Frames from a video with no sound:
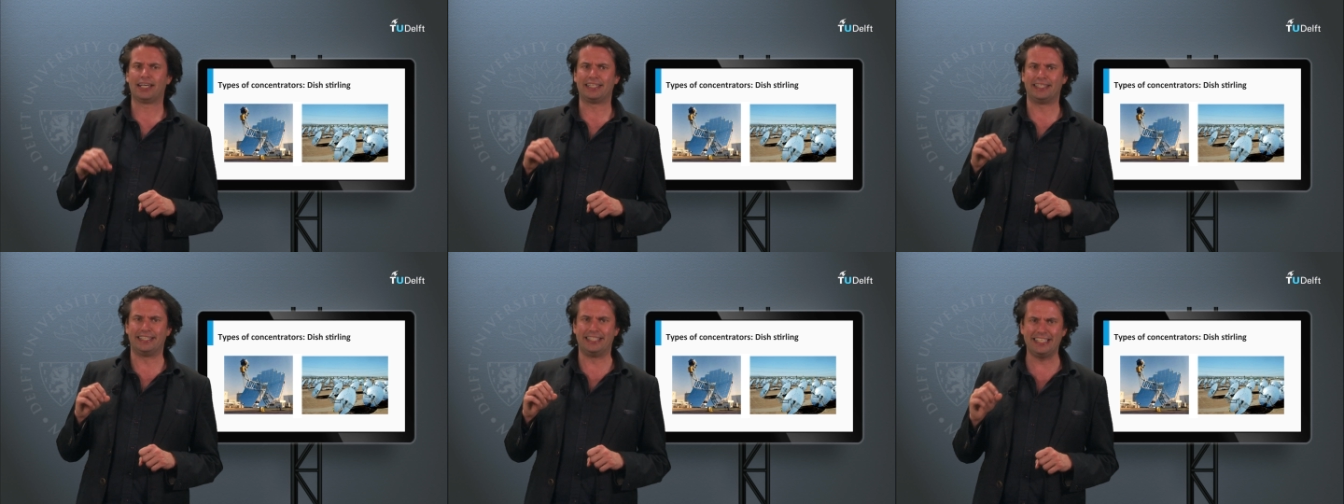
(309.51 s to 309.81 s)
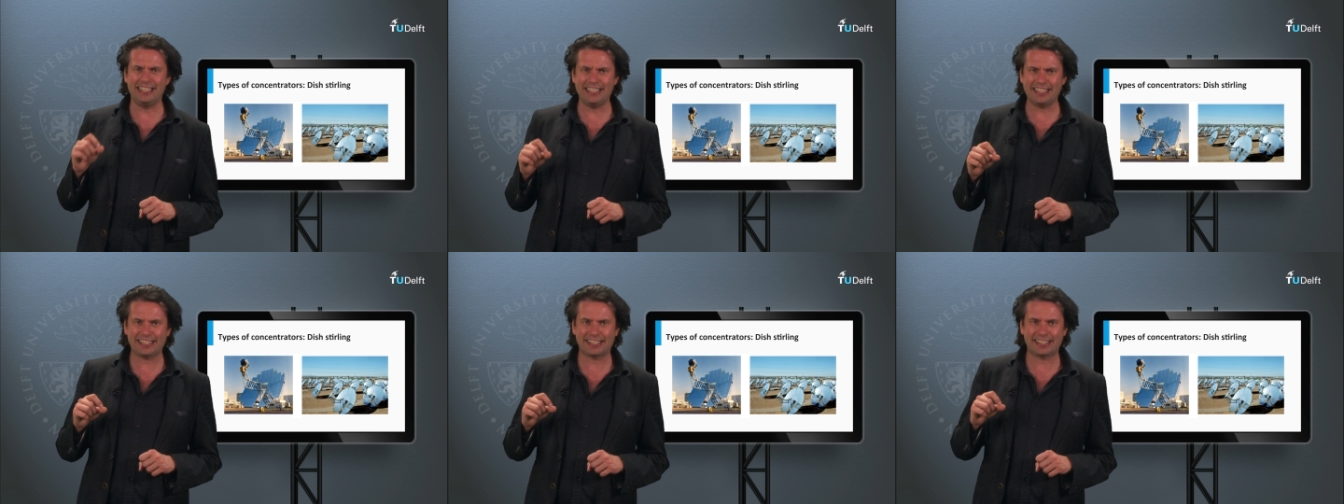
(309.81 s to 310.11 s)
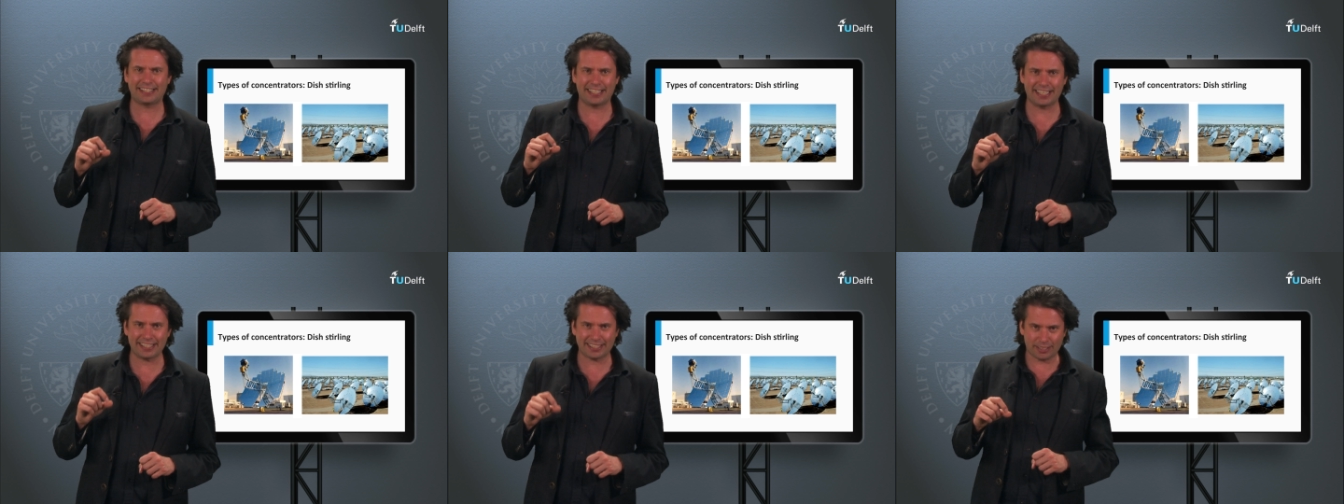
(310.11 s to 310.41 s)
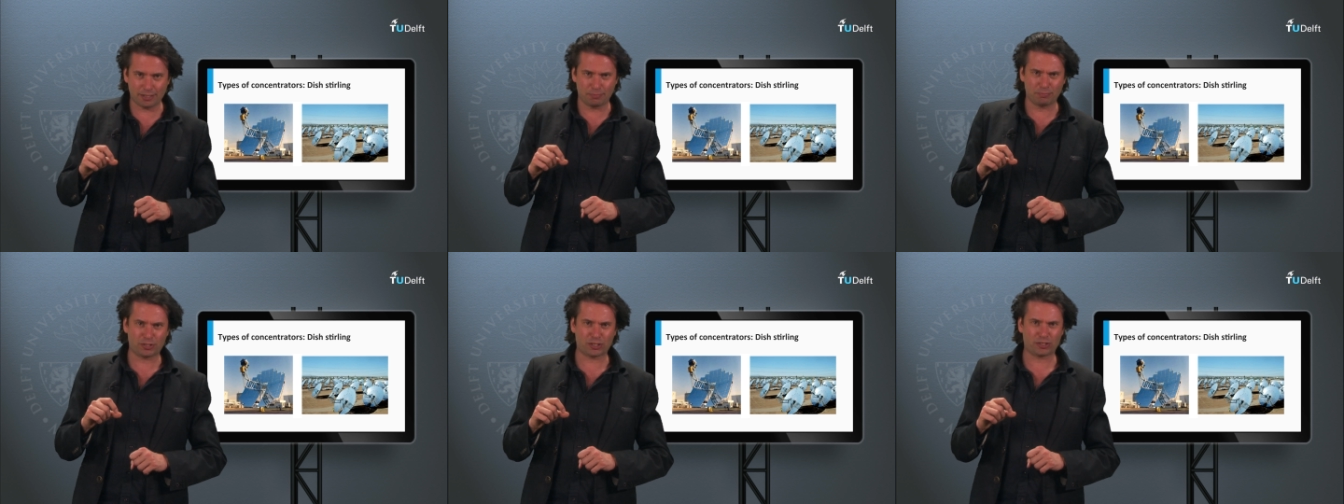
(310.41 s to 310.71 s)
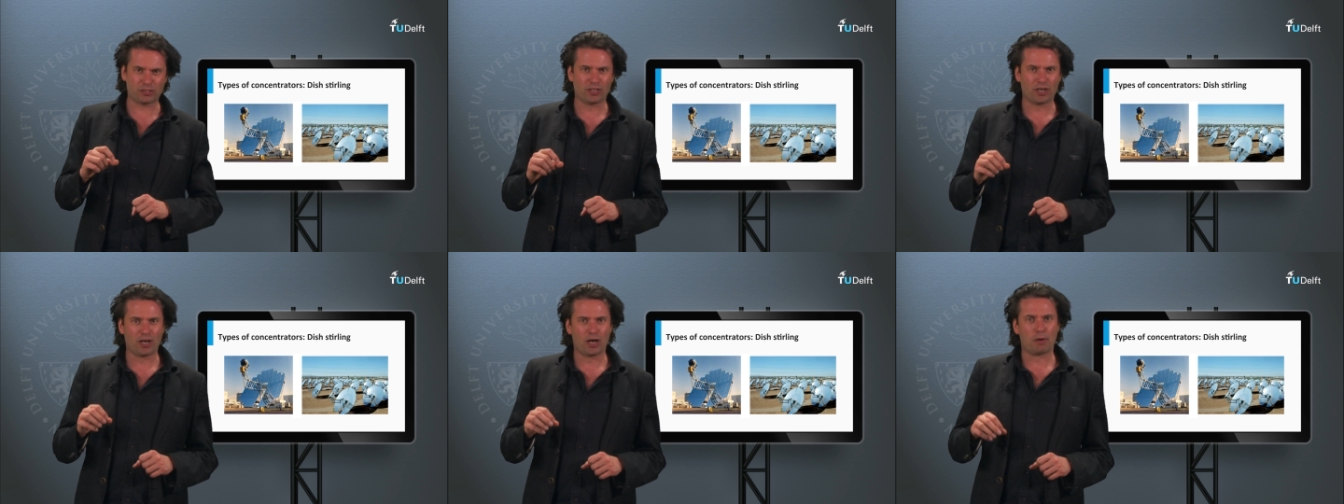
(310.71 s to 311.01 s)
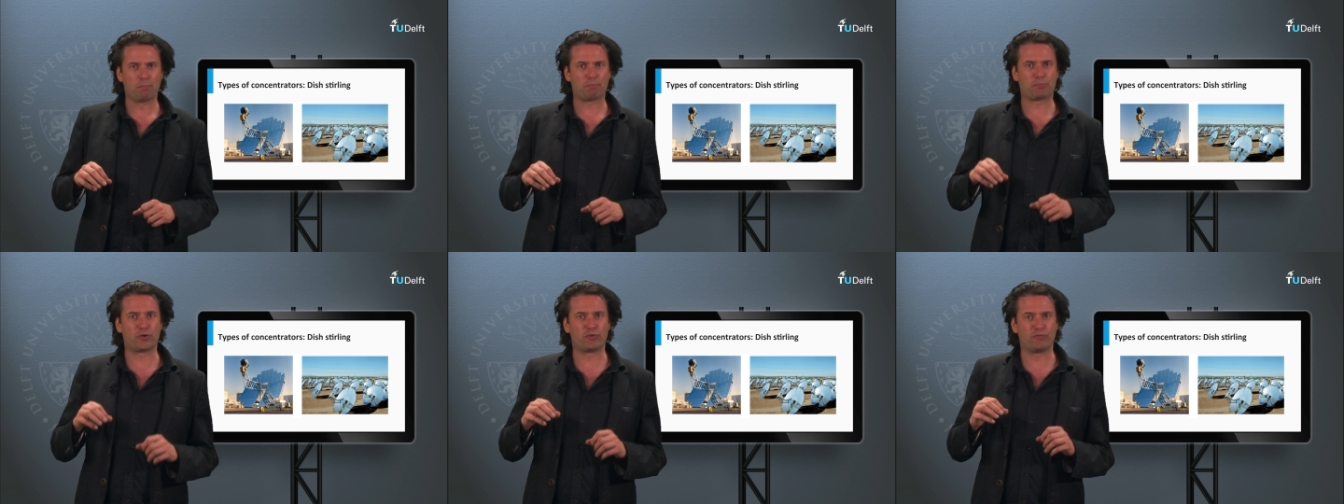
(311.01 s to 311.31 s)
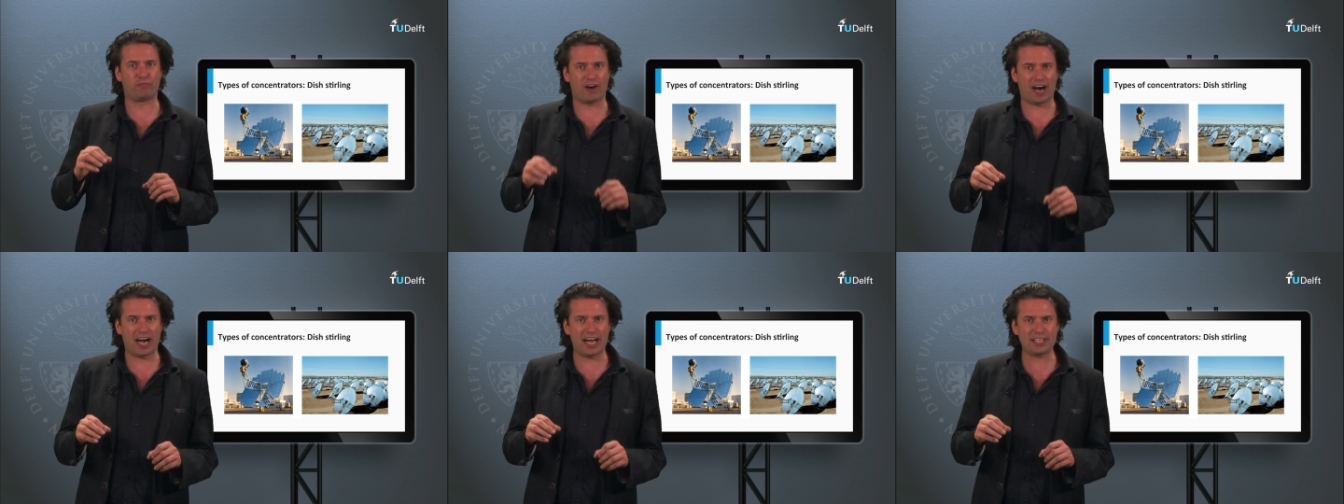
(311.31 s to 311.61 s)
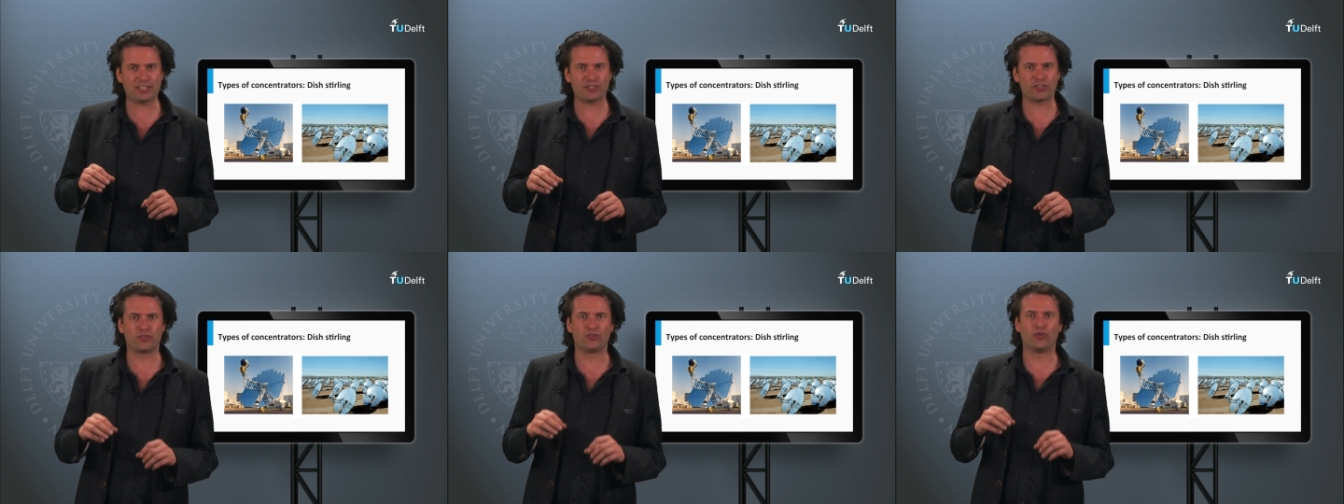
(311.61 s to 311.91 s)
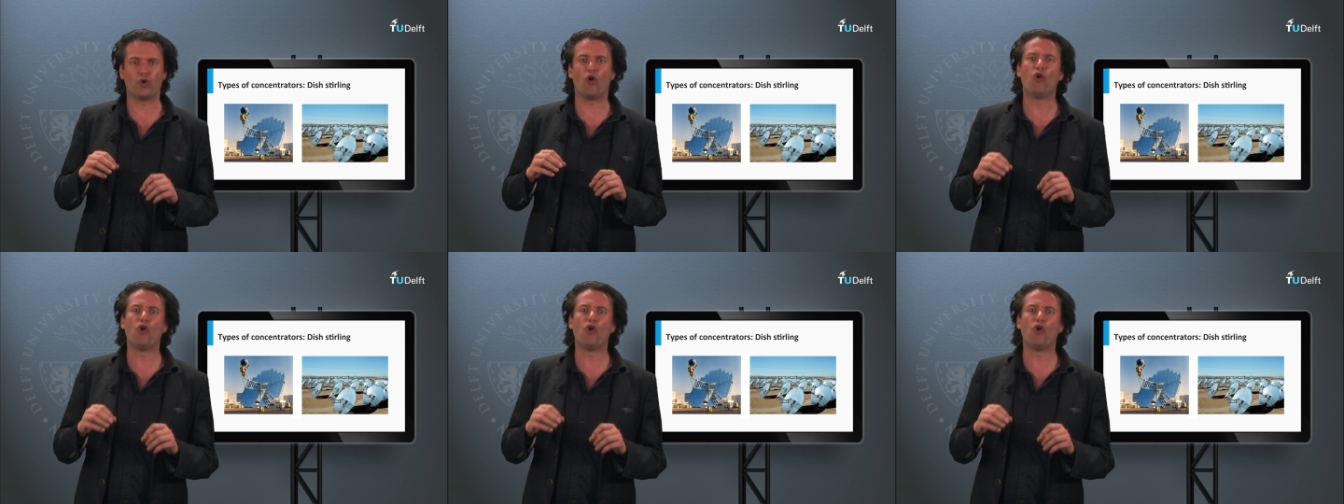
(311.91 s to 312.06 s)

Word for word: These systems provide an